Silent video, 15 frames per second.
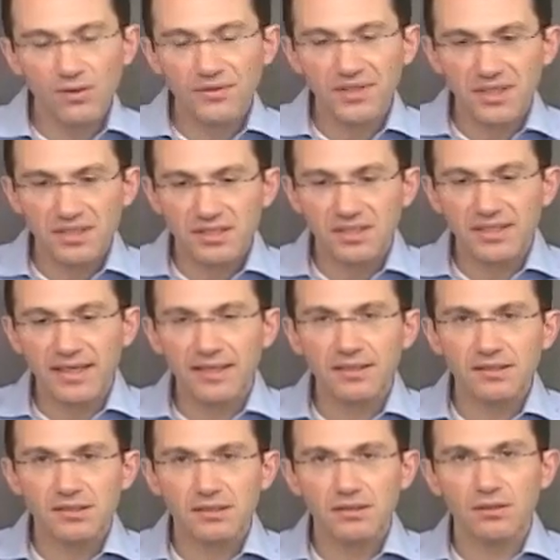these
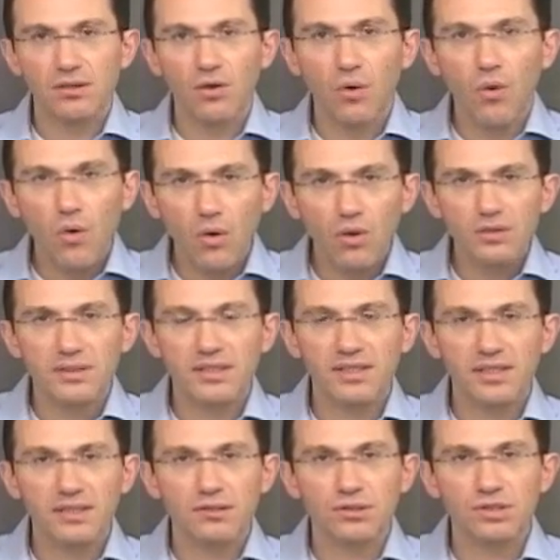things, all the
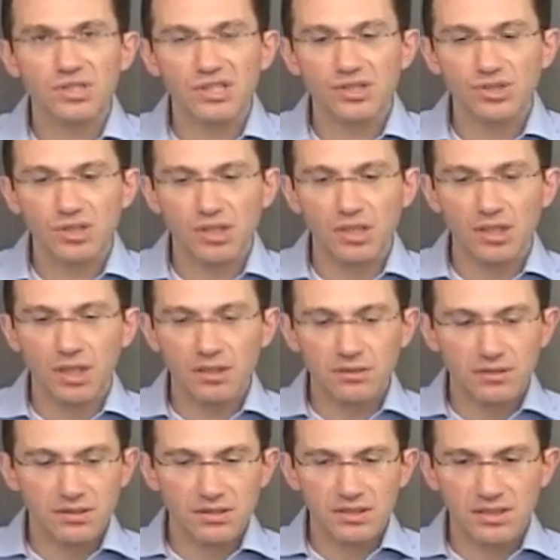interstitial lung
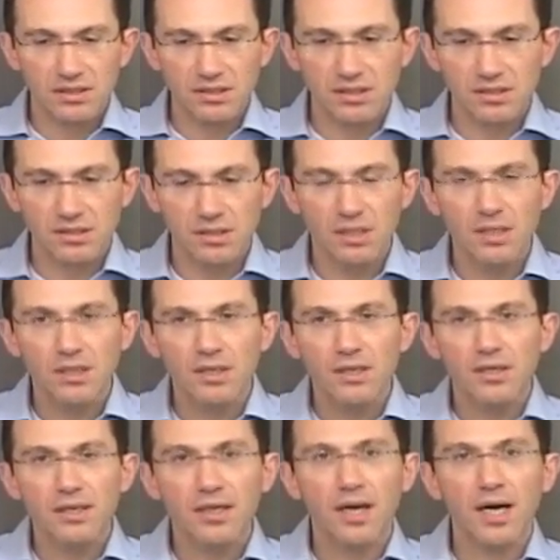diseases
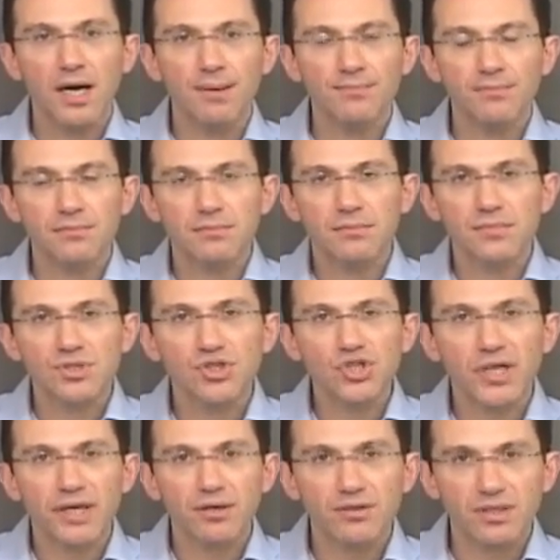
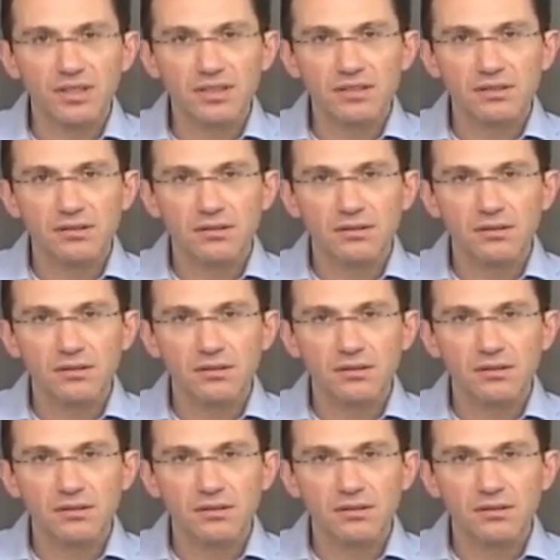share this.